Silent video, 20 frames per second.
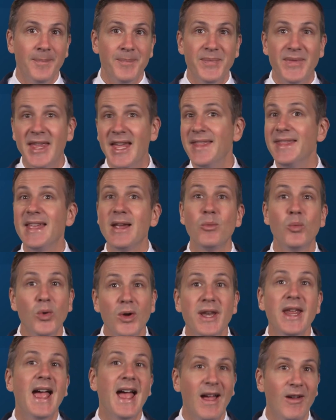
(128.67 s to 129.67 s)
than they
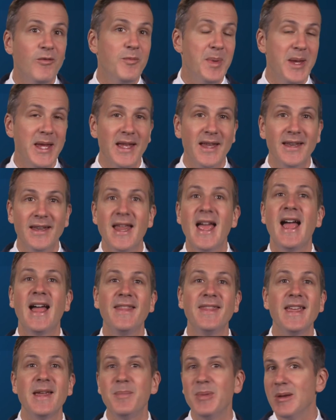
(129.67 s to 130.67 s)
would have been
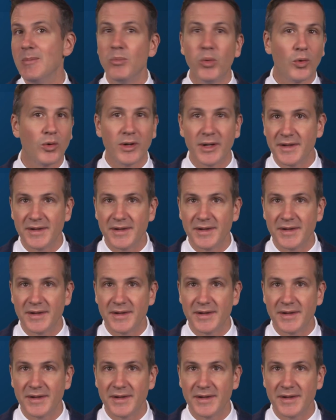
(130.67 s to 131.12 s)
had they been born